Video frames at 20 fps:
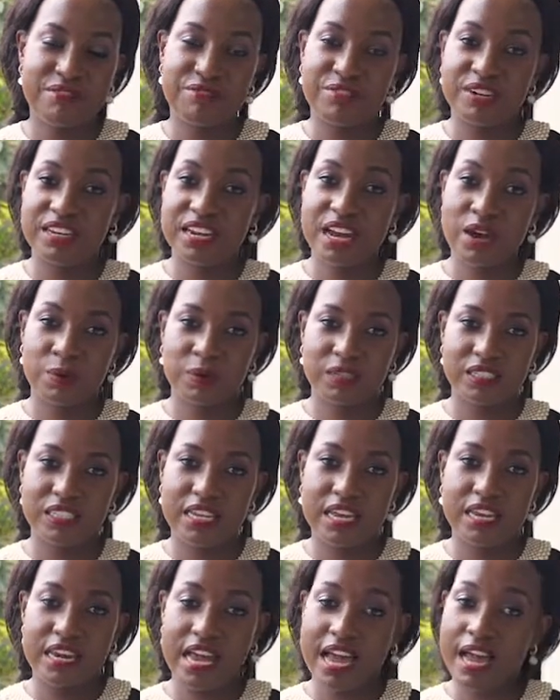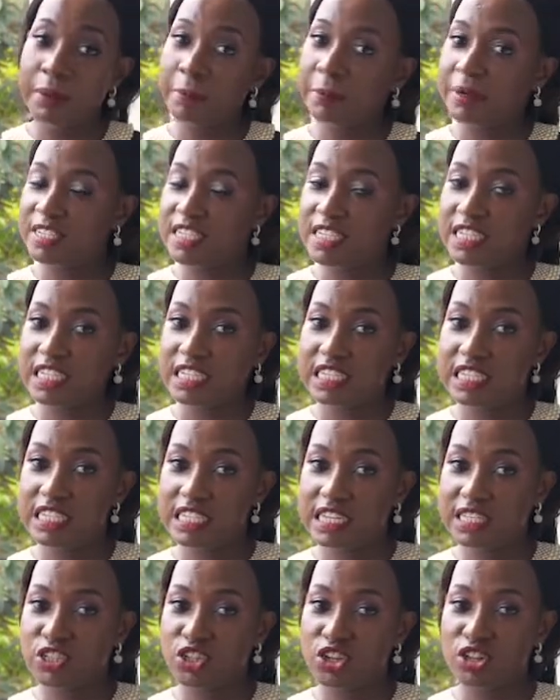now and then, I personally
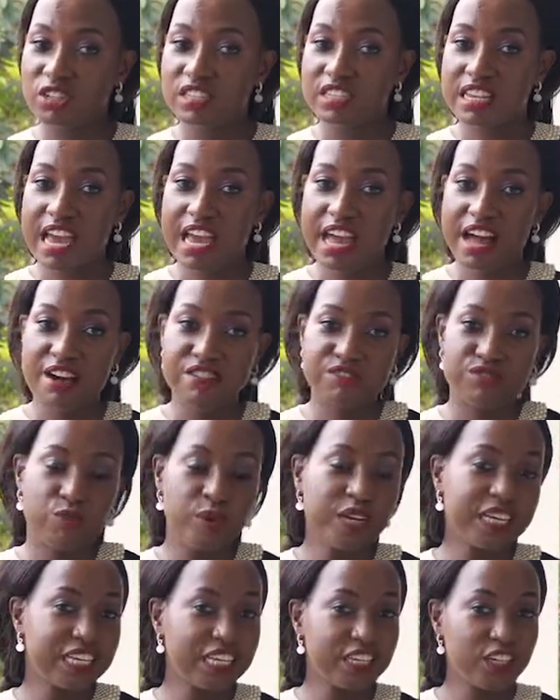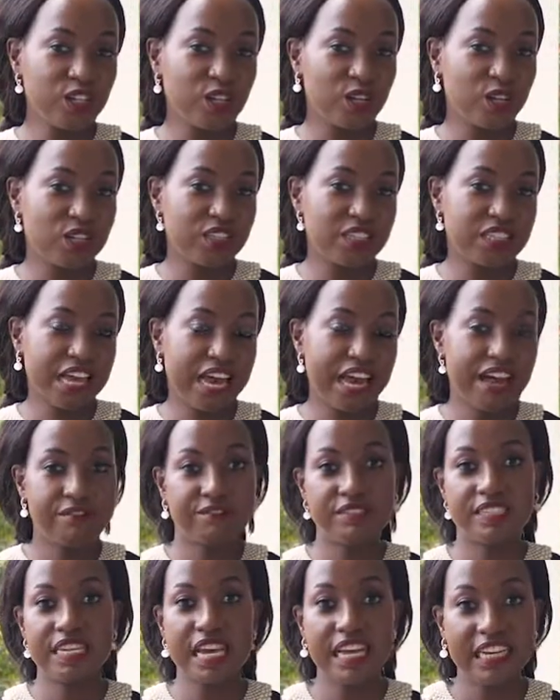set goals. I have weekly goals, I
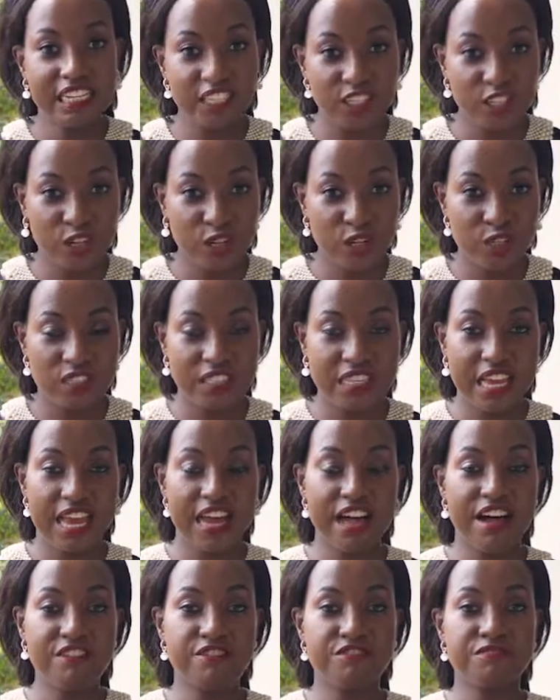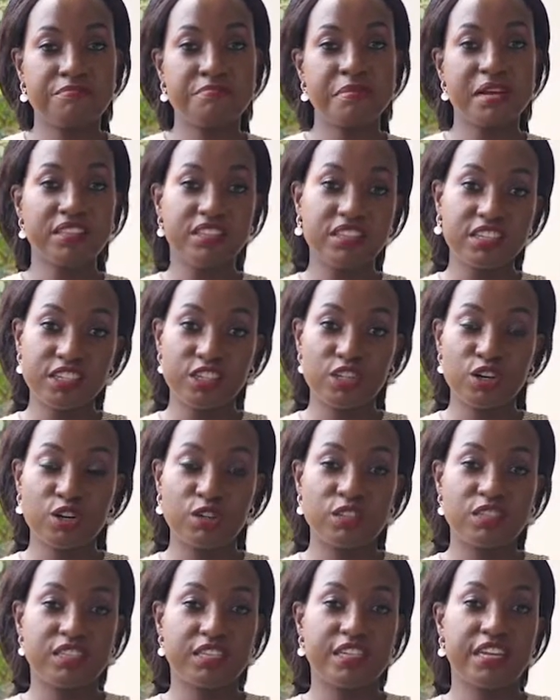have daily goals, I have monthly
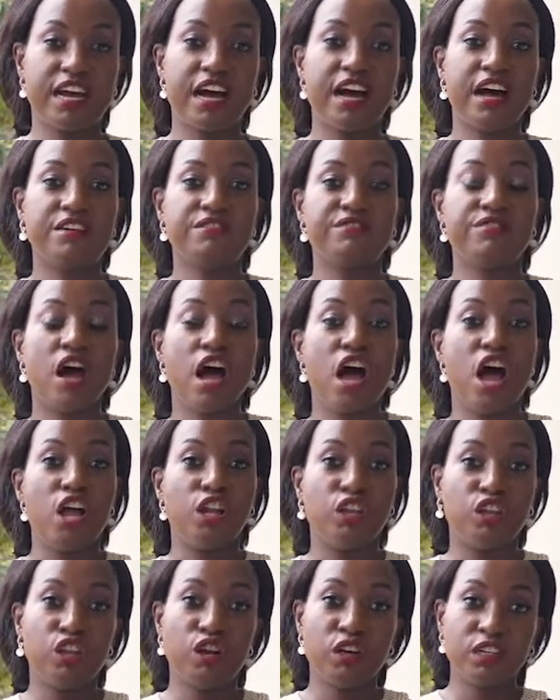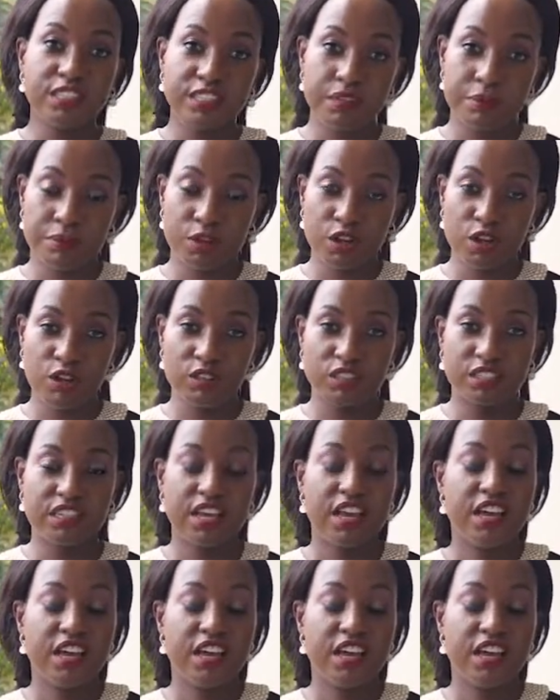goals, and I have long-term goals.